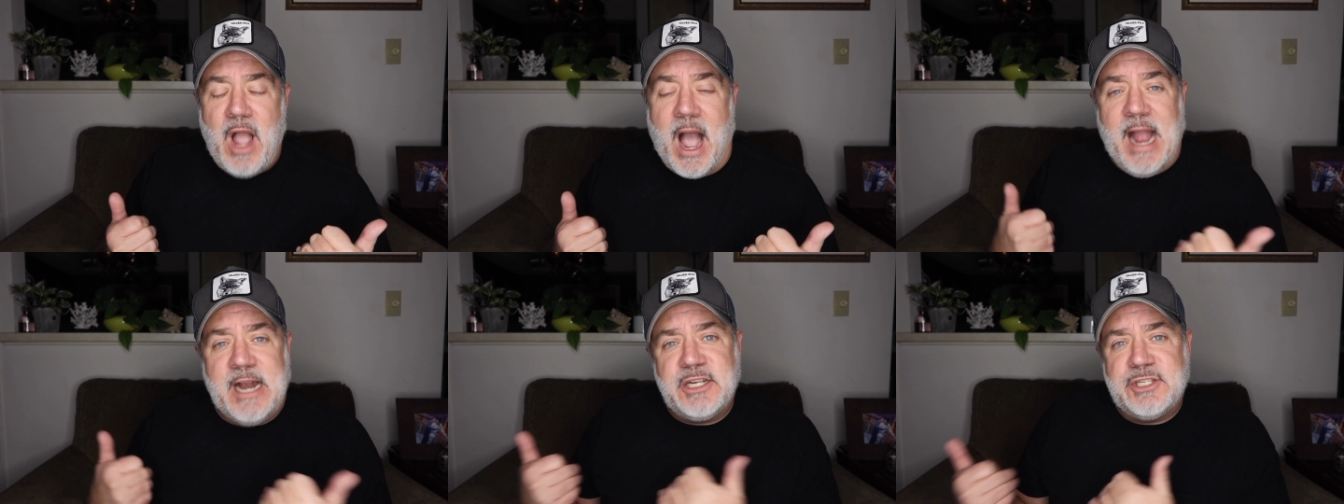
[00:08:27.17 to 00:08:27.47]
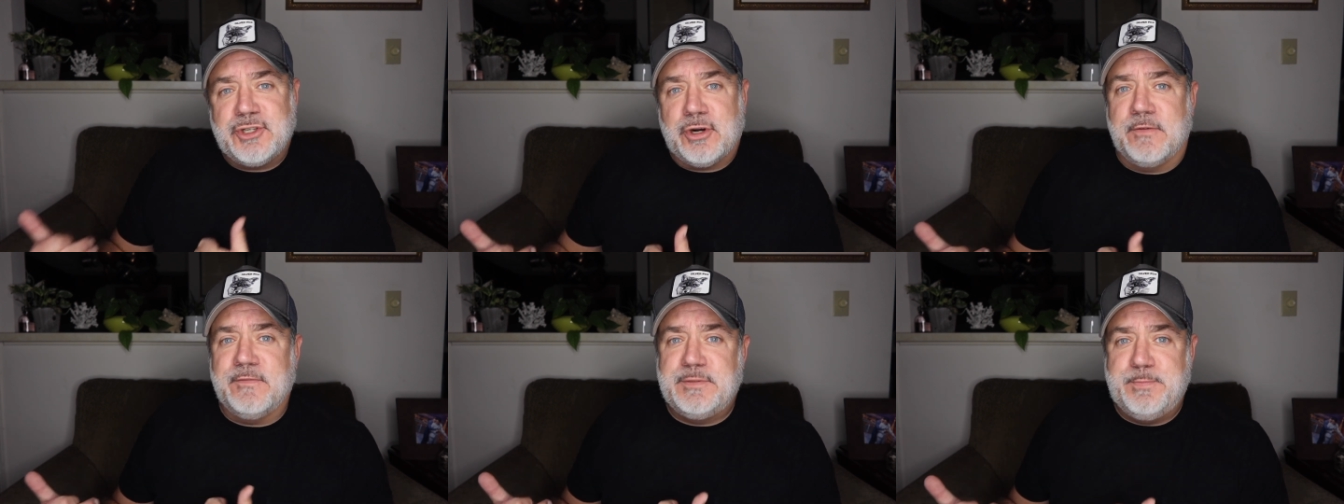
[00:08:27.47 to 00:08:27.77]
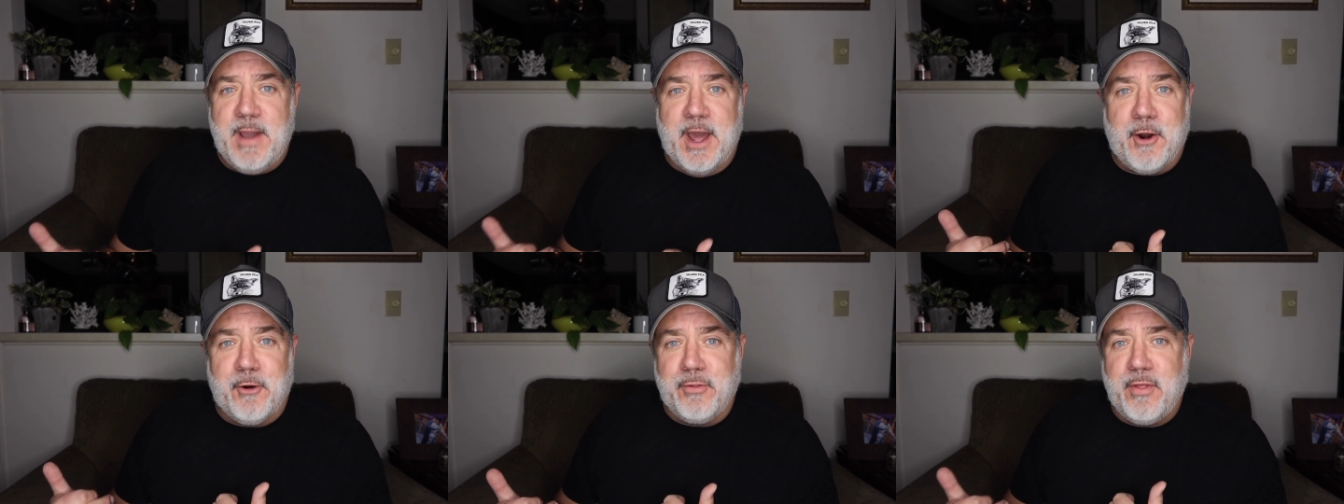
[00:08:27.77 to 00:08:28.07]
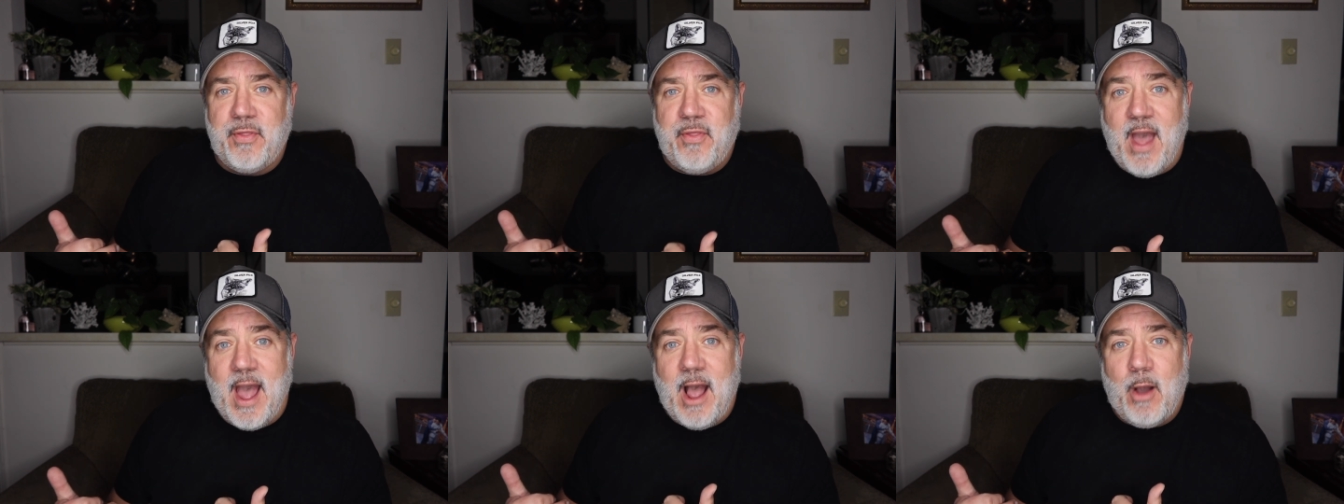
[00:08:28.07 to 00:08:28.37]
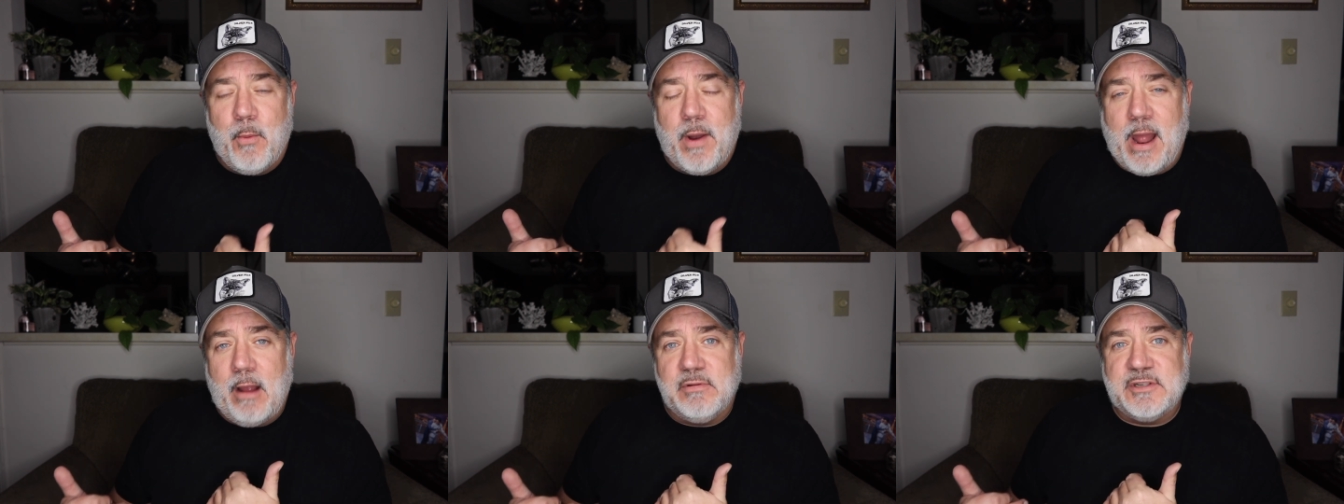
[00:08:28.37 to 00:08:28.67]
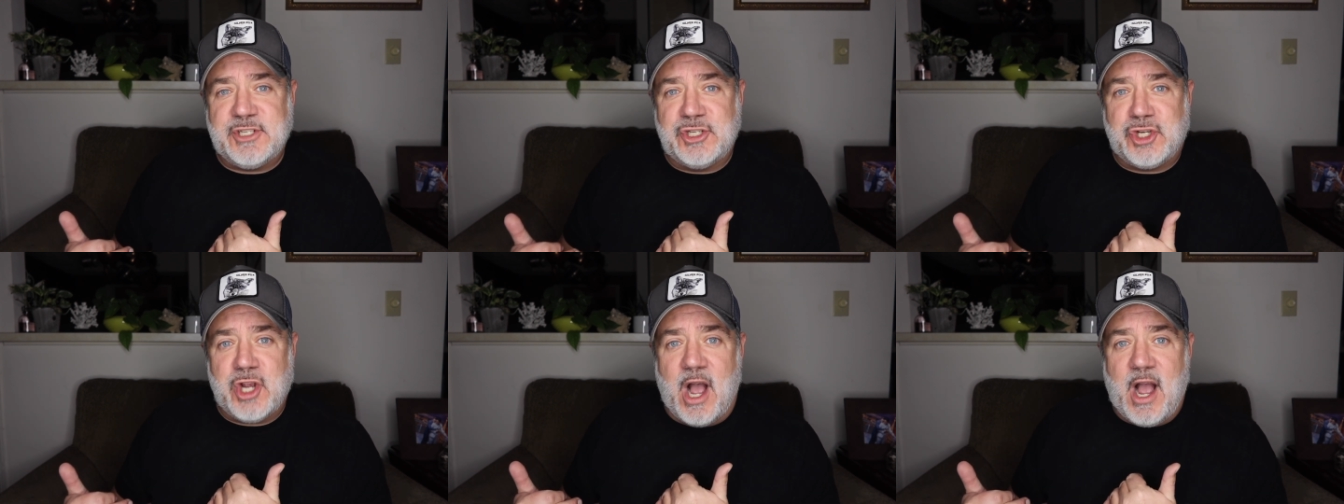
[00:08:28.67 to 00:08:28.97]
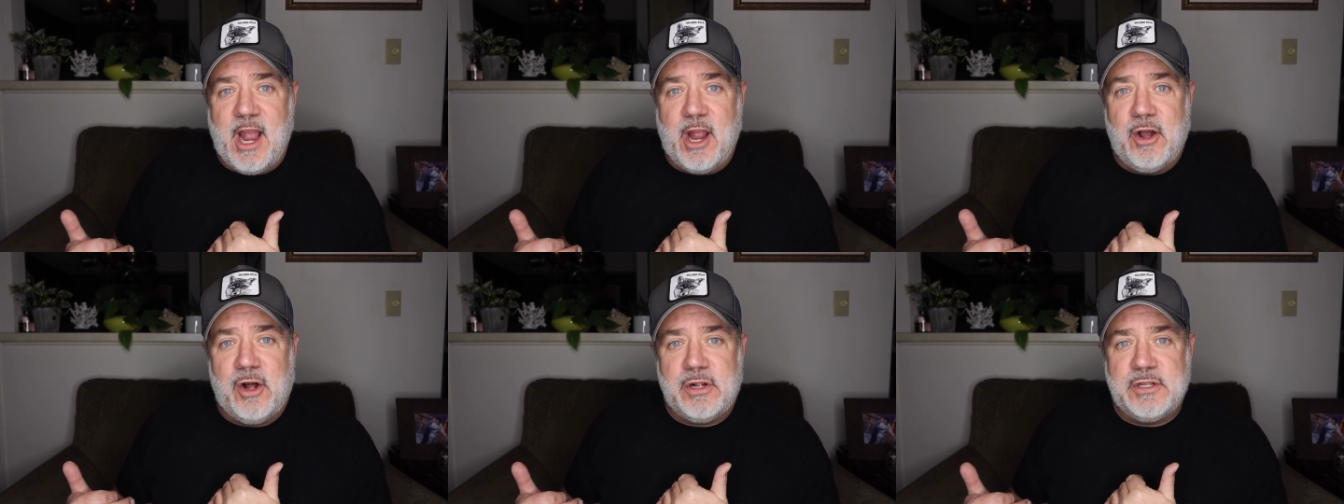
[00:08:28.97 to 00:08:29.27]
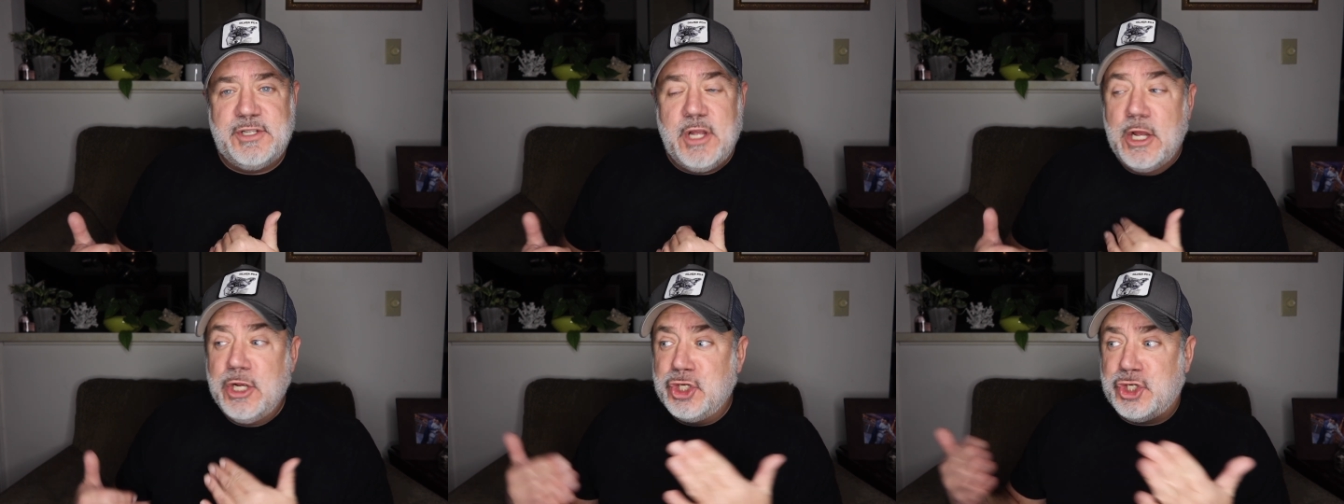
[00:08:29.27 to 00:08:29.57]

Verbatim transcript: I deserved better than that when I was a child.